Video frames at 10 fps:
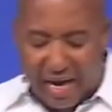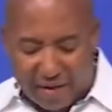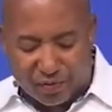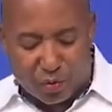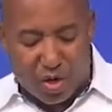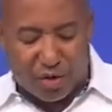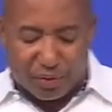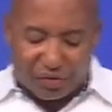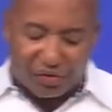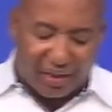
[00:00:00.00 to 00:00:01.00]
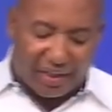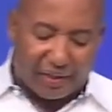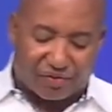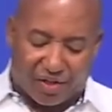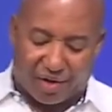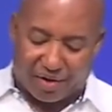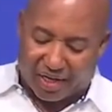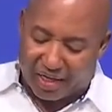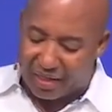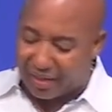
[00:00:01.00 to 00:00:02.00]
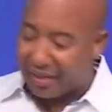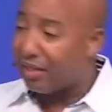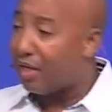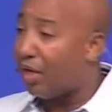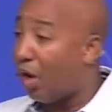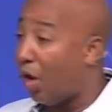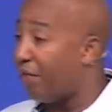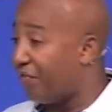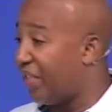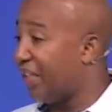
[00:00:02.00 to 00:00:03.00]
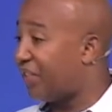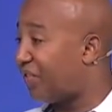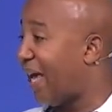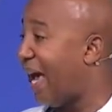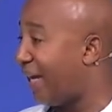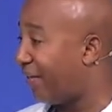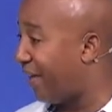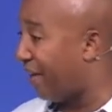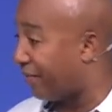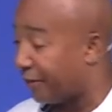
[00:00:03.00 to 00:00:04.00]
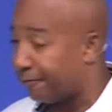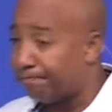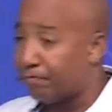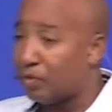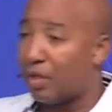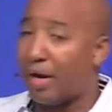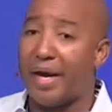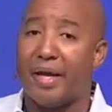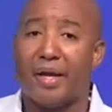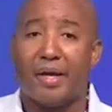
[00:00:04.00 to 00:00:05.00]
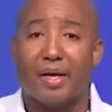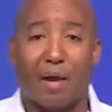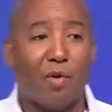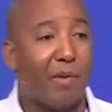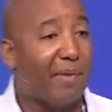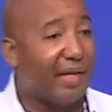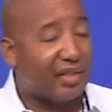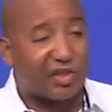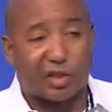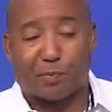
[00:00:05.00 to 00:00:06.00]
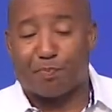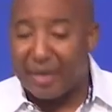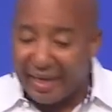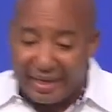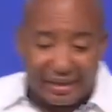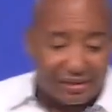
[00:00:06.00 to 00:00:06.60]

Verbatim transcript: everyone receives their healing on this side of heaven. All right, I want to make this as plain